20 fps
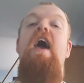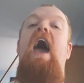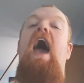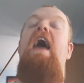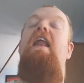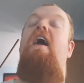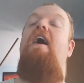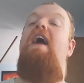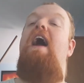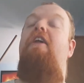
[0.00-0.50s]

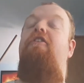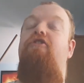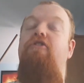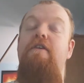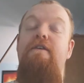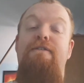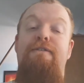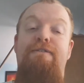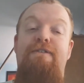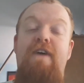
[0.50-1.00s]
And I
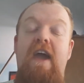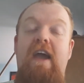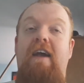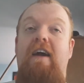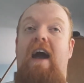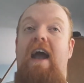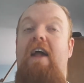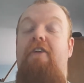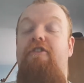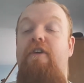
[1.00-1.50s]
actually
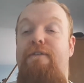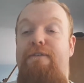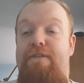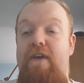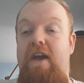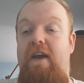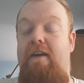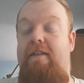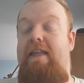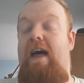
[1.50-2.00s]
think
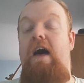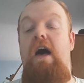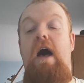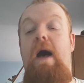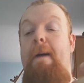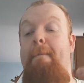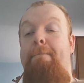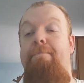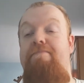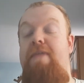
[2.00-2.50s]

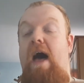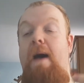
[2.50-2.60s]
that